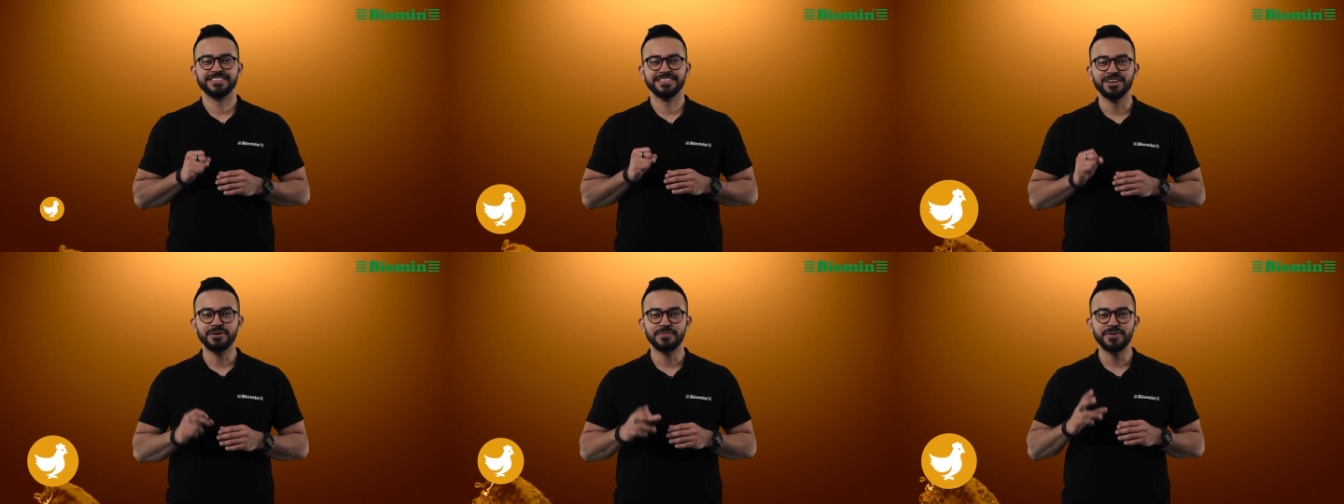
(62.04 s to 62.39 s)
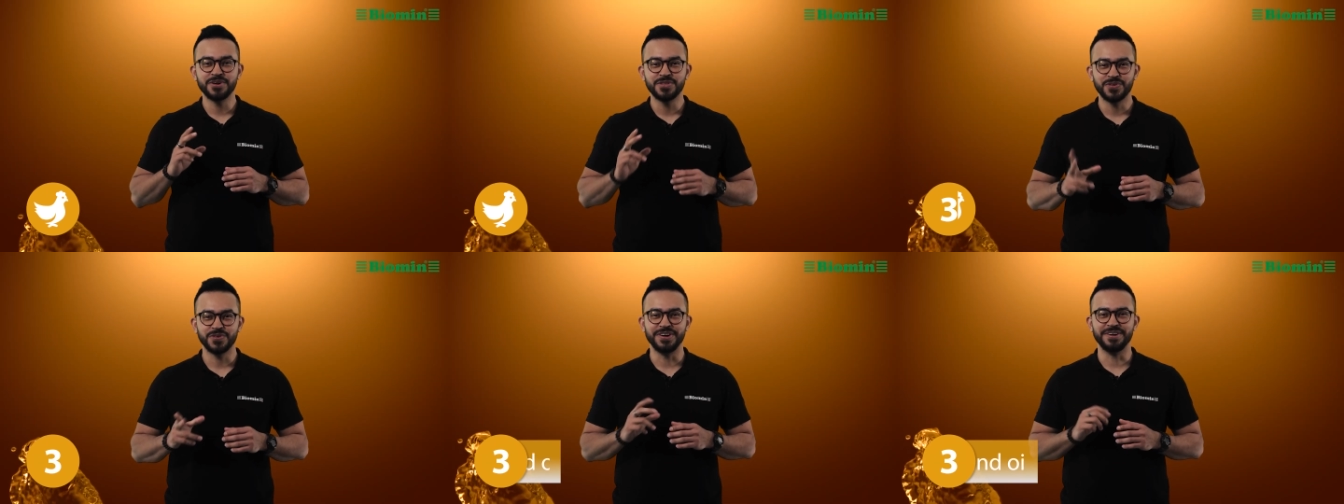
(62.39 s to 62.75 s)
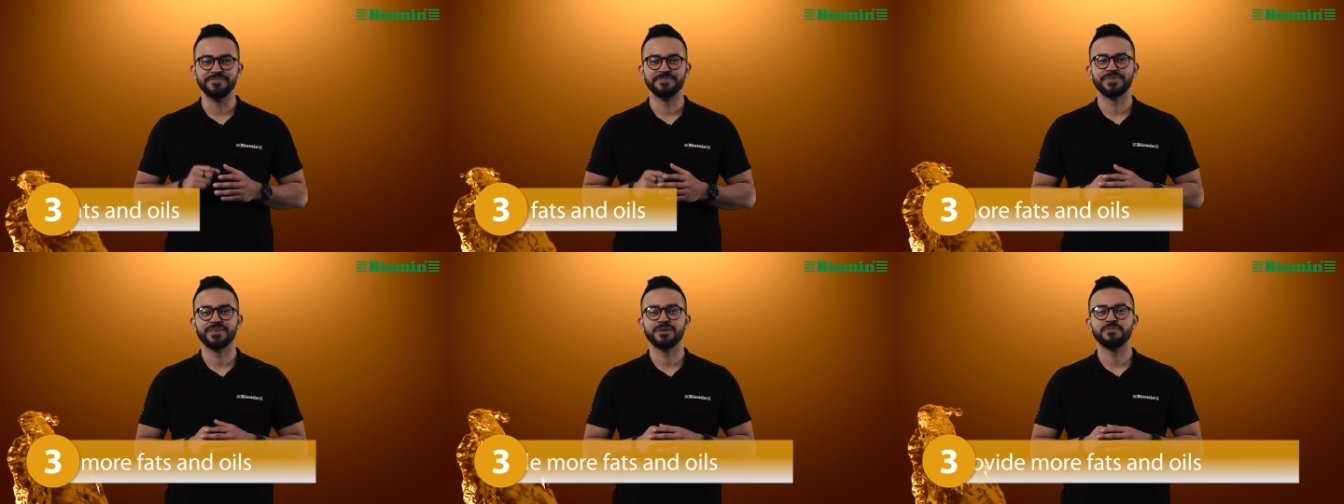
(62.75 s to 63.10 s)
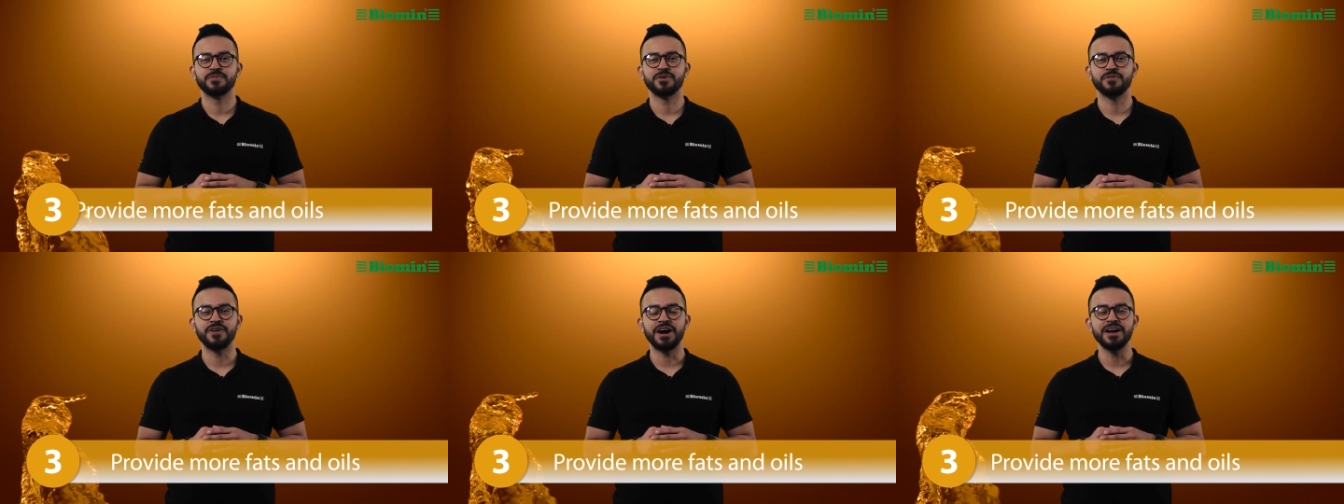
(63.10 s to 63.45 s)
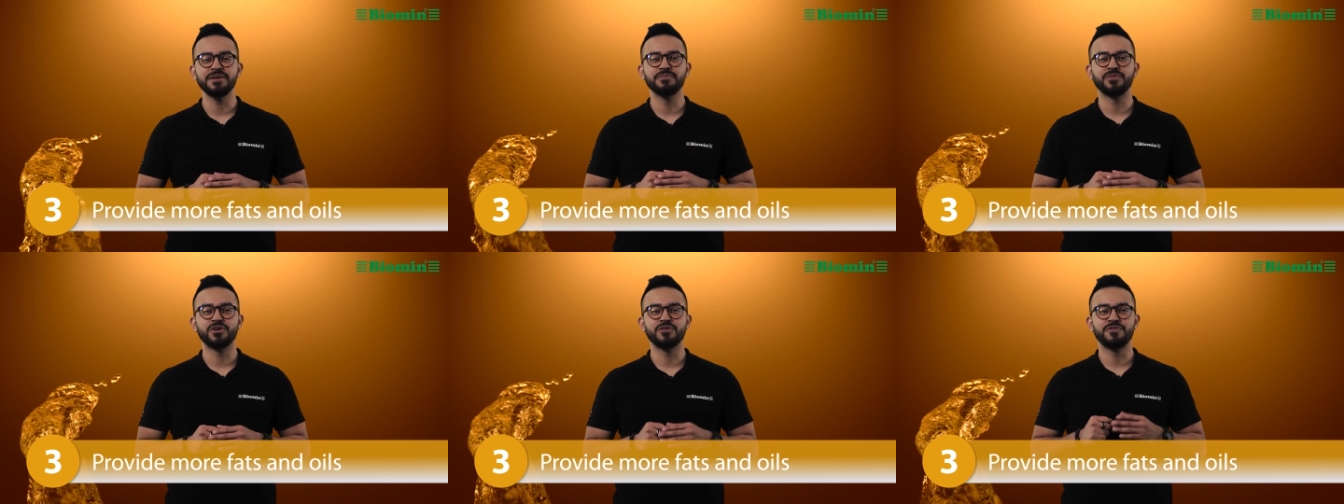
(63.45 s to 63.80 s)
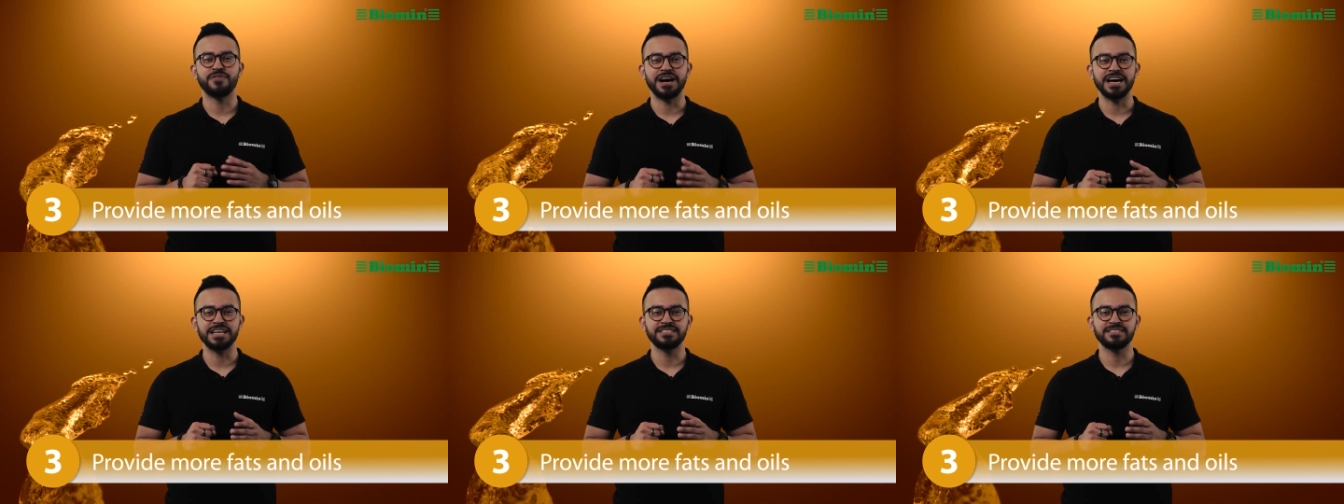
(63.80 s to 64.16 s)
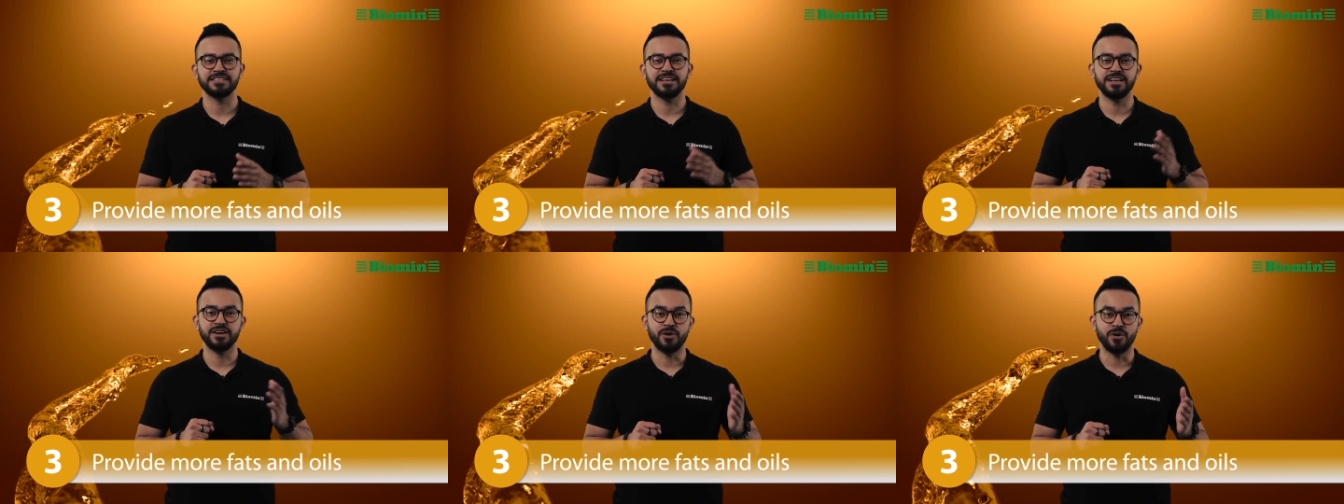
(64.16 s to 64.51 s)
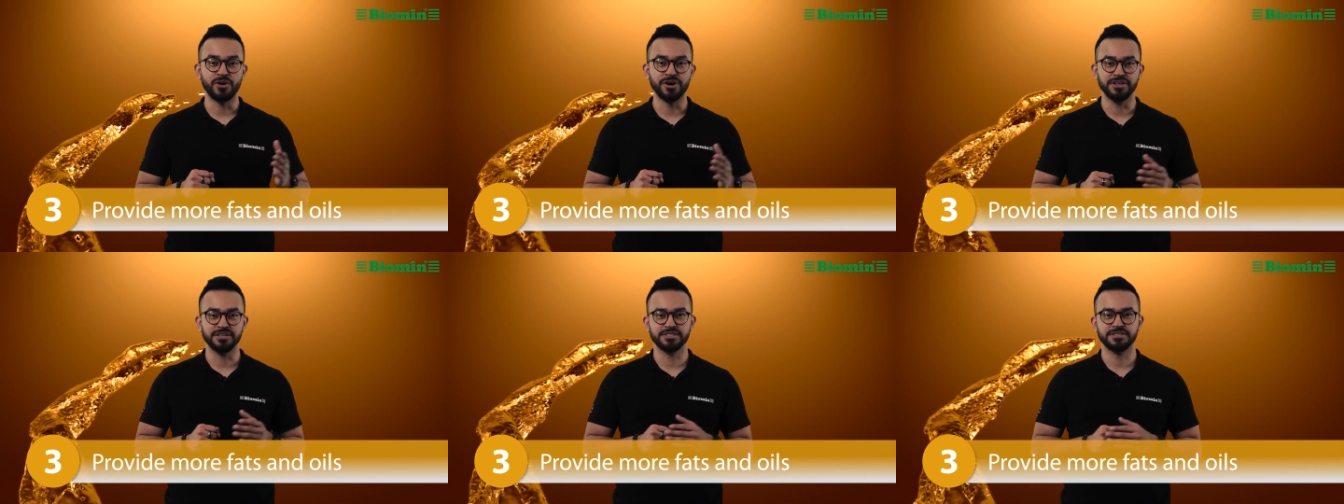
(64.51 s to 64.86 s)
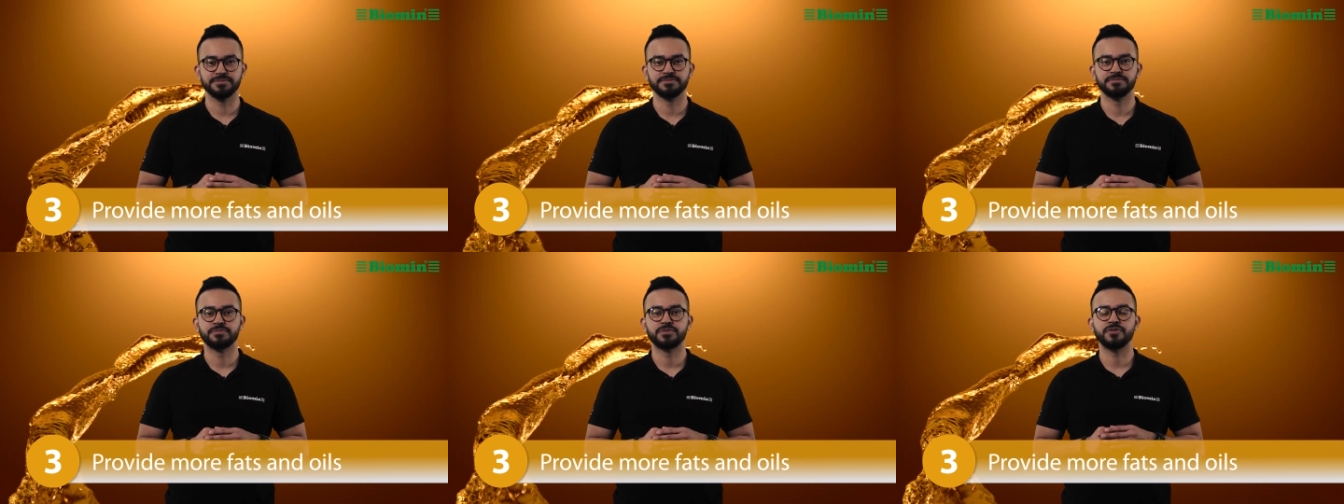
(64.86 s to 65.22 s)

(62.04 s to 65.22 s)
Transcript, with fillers: Number 3. Provide more fats and oils.